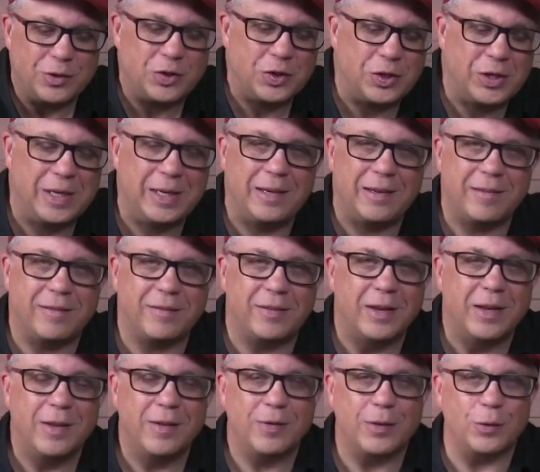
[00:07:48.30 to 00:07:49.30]
achieve
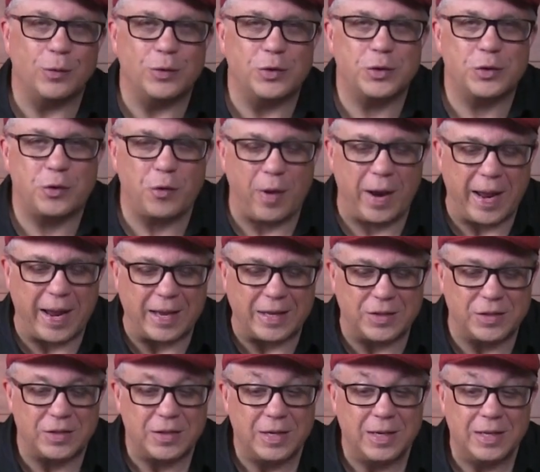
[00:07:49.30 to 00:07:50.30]
those
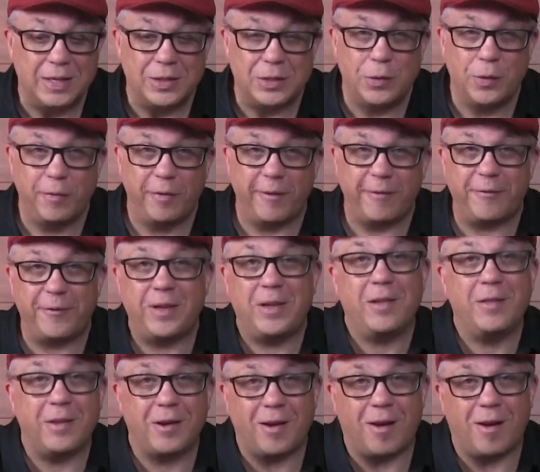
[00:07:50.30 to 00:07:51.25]
strands to fulfill the